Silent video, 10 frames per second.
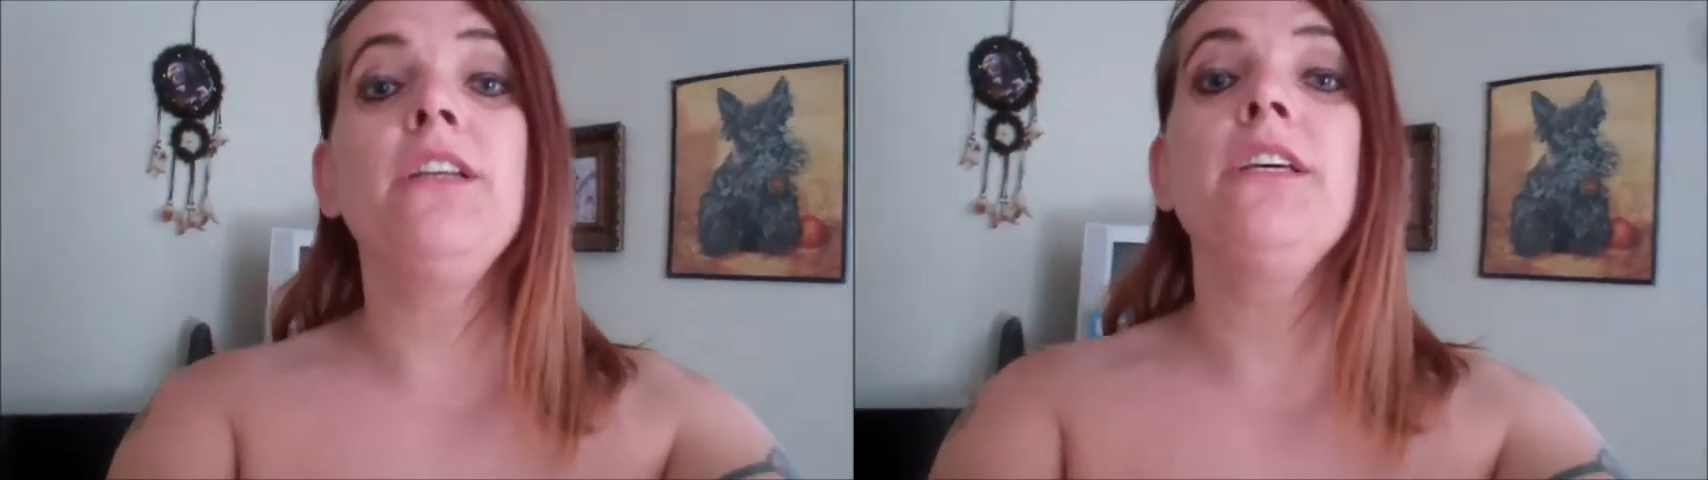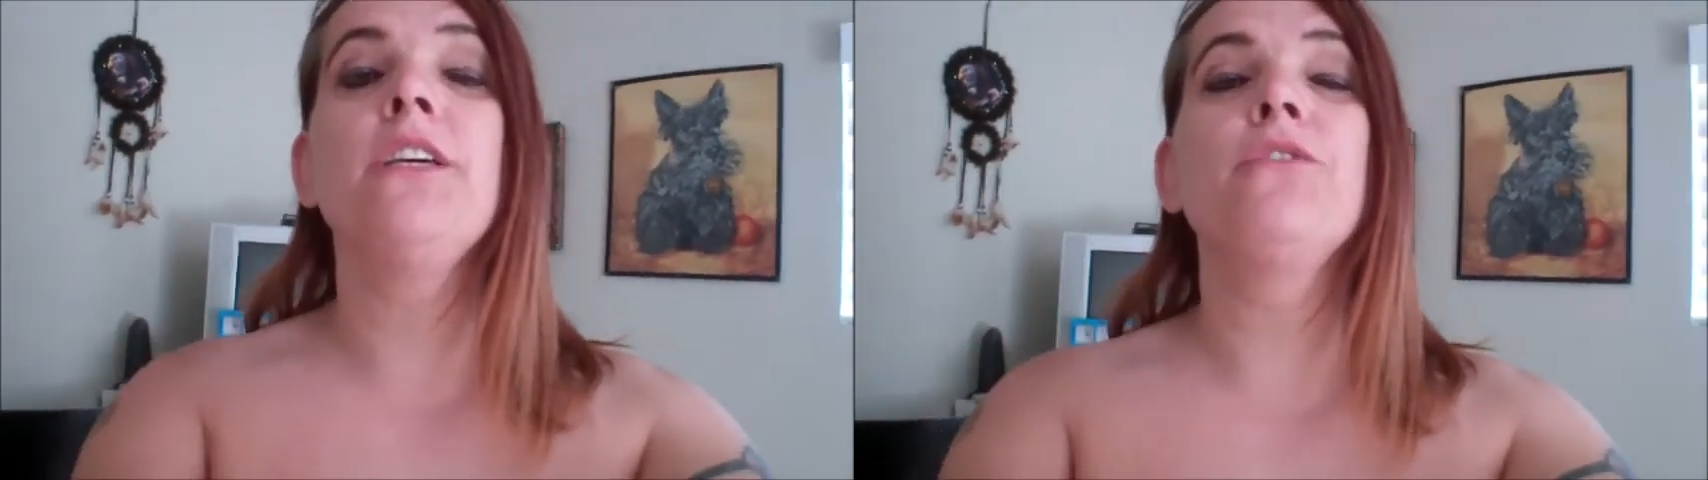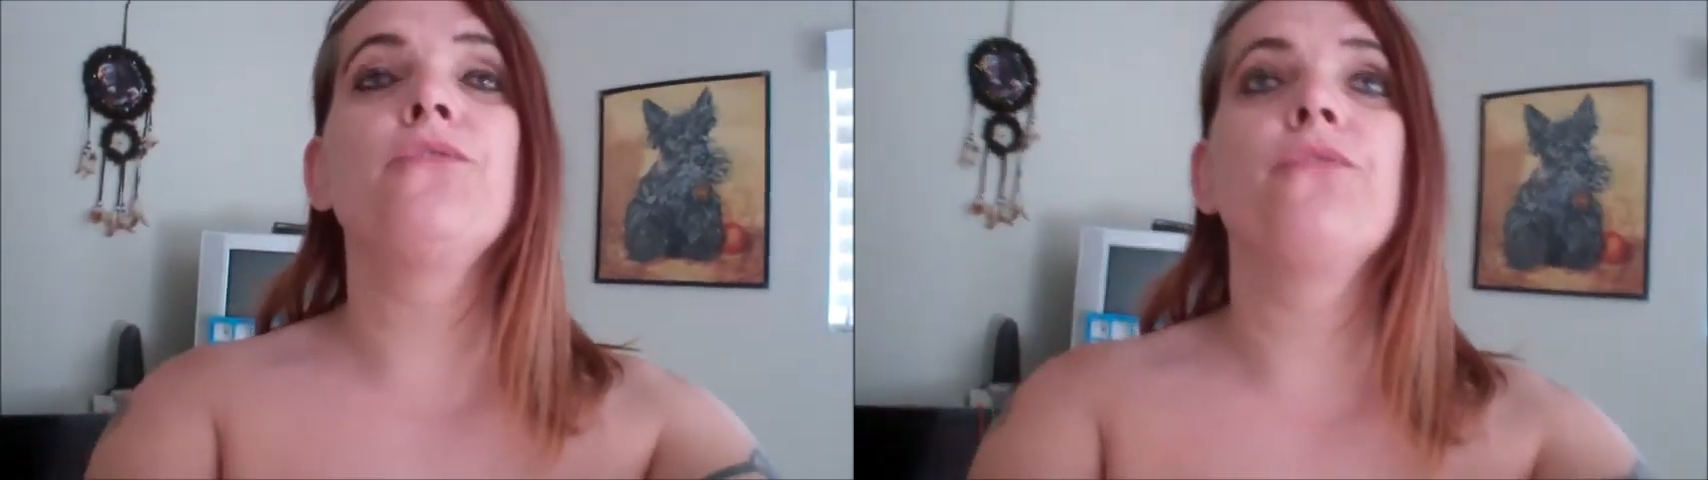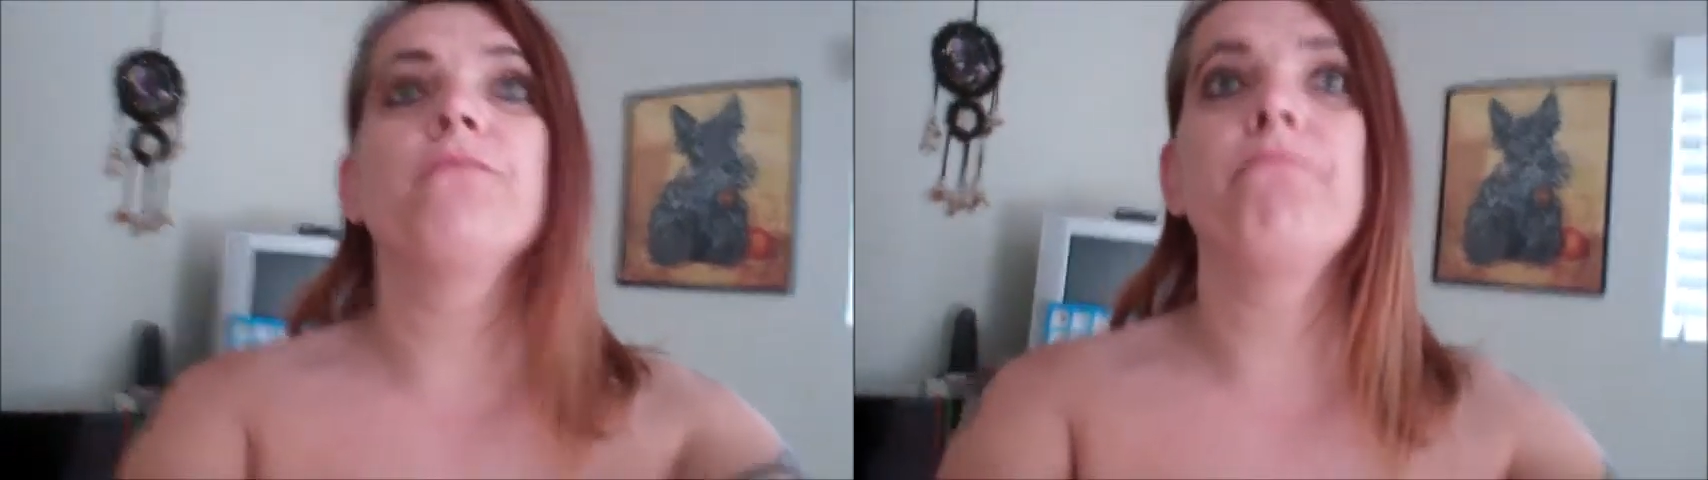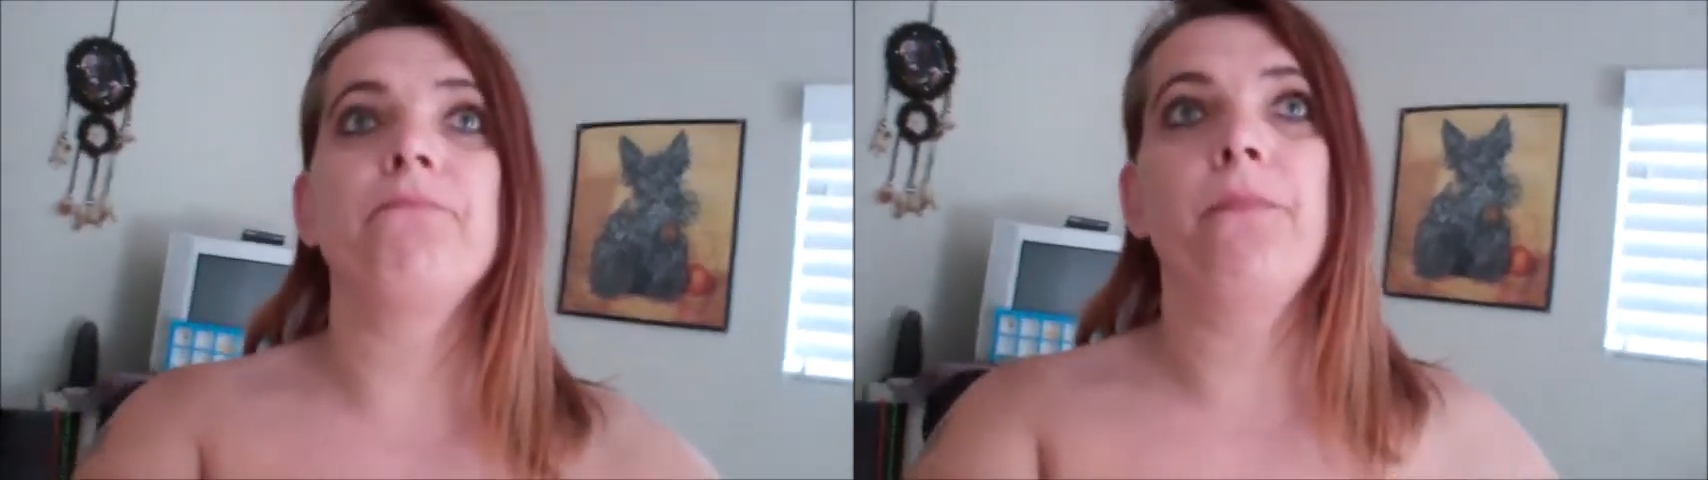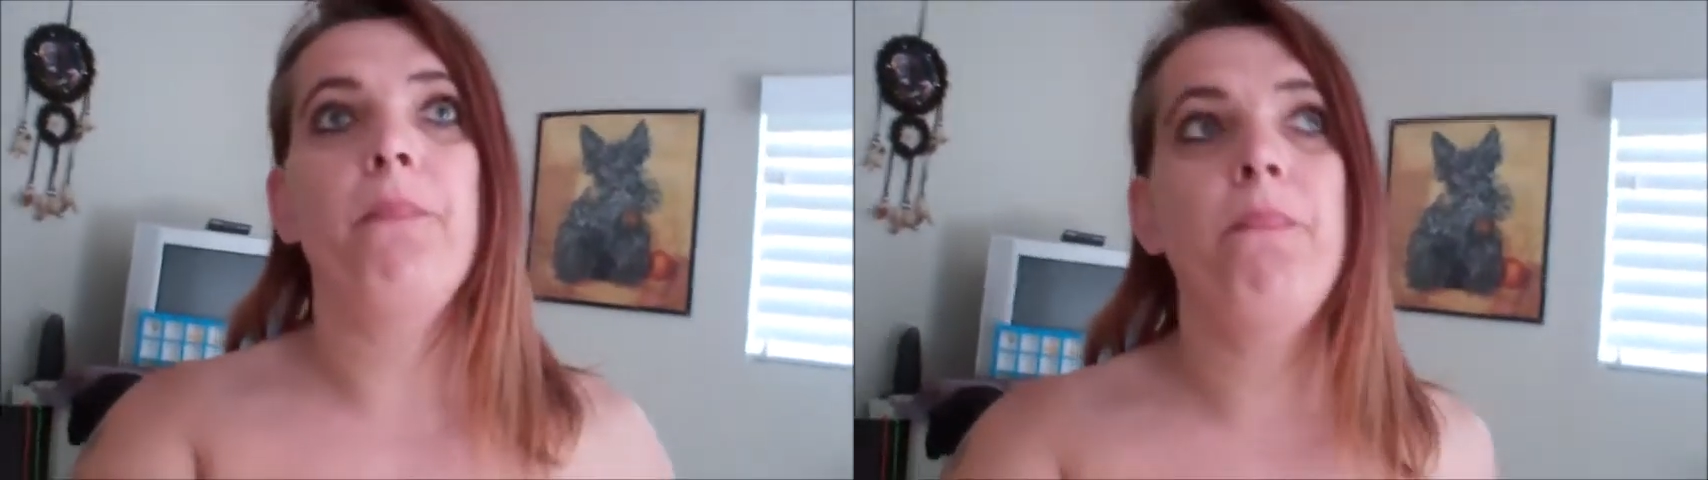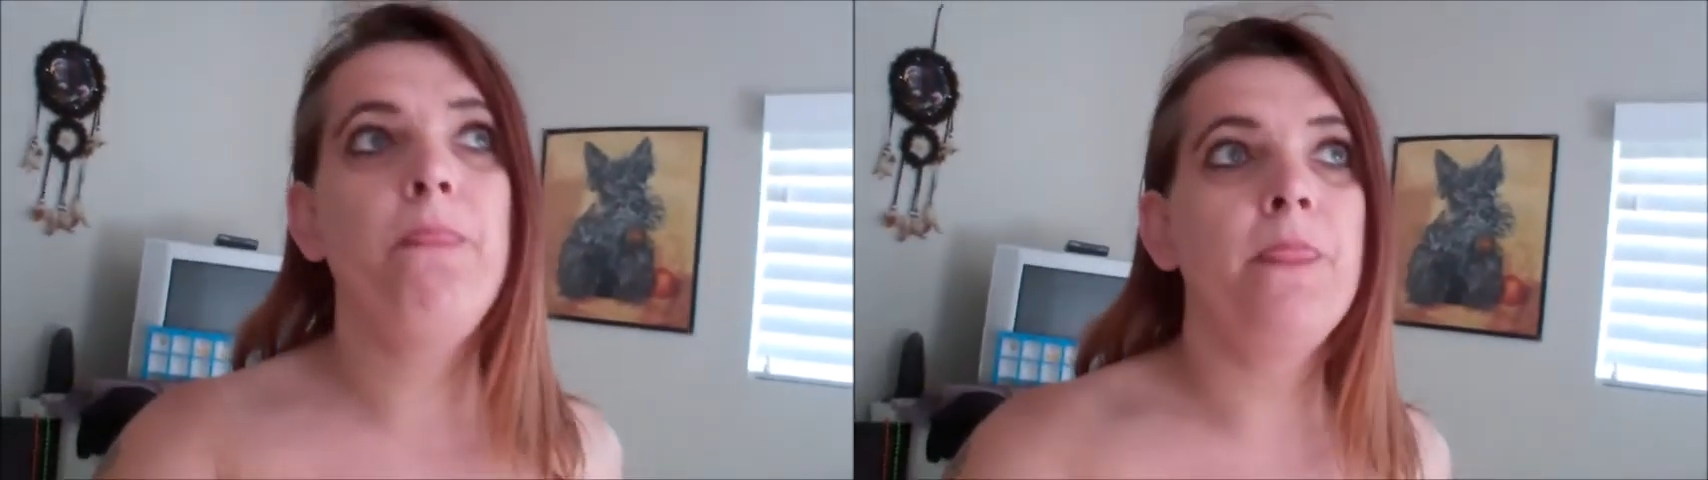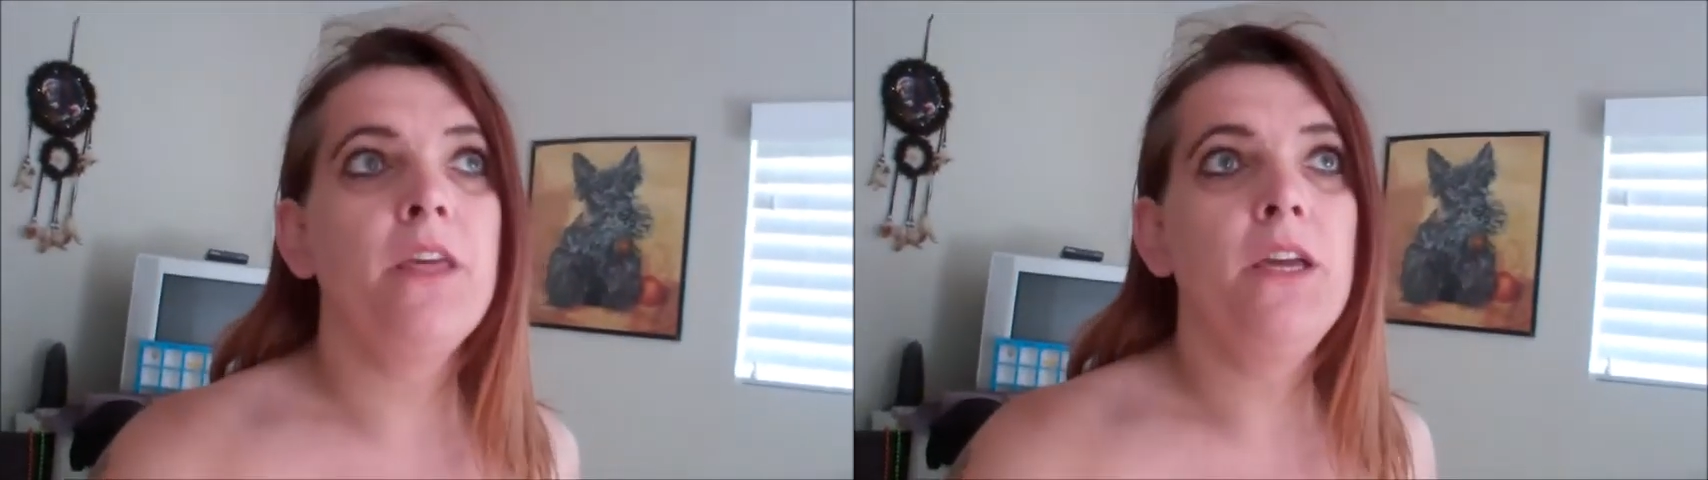leave
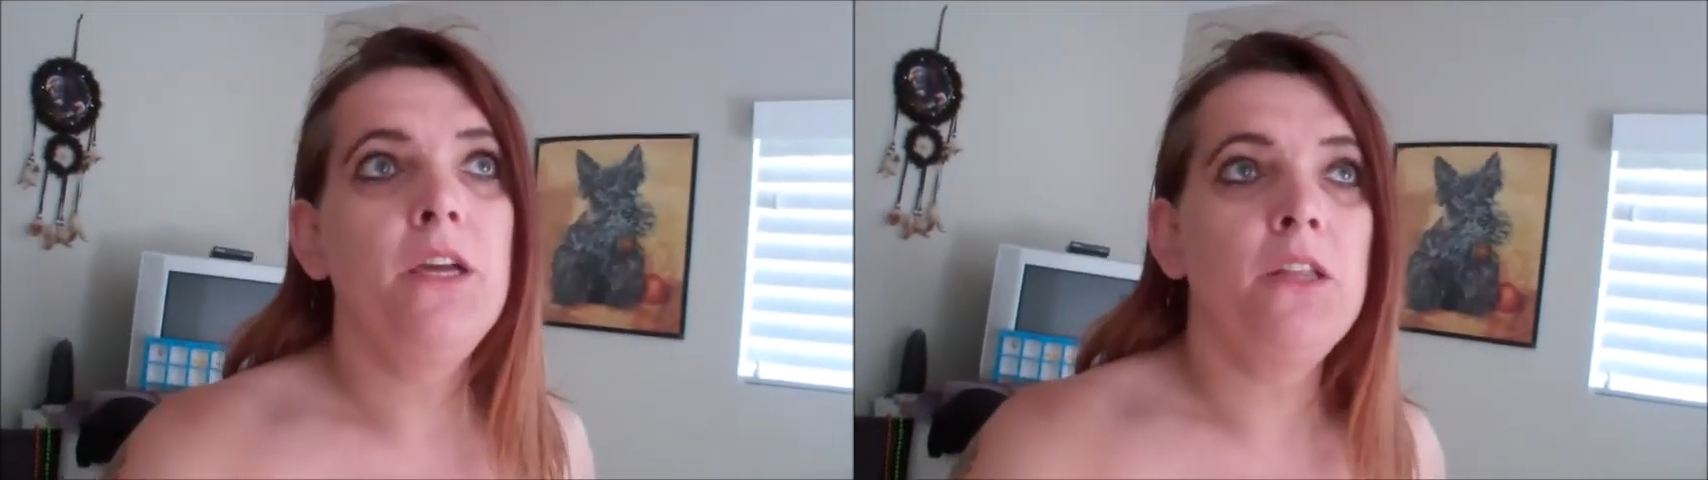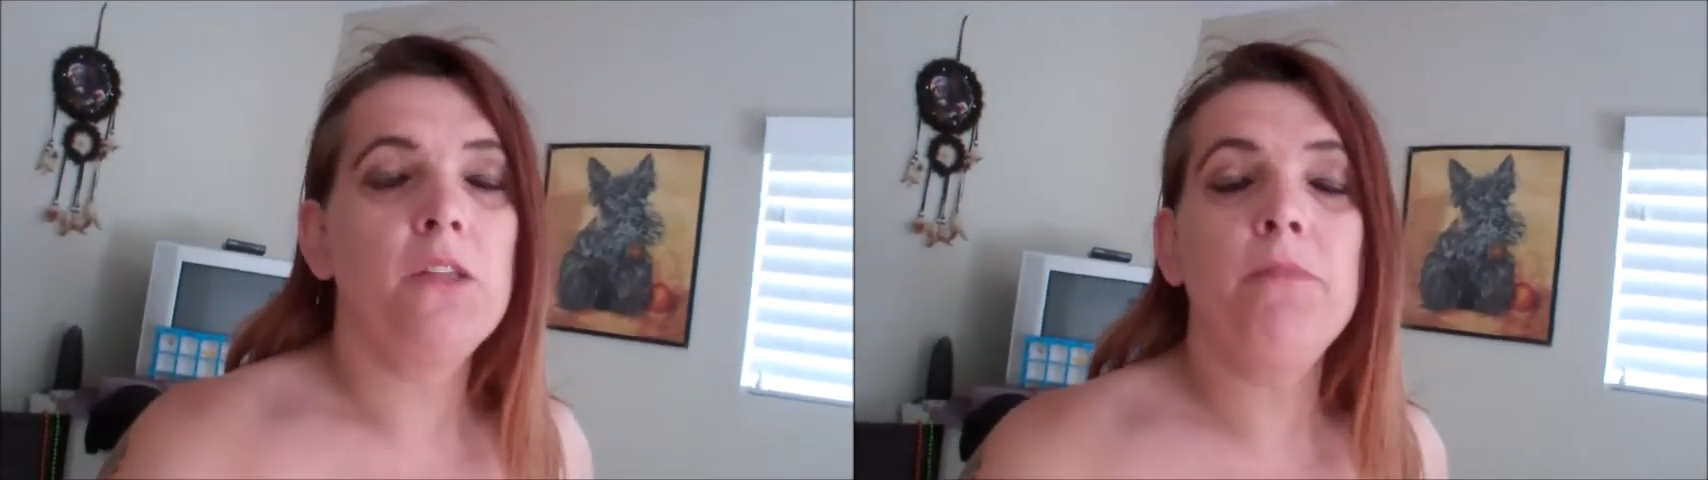to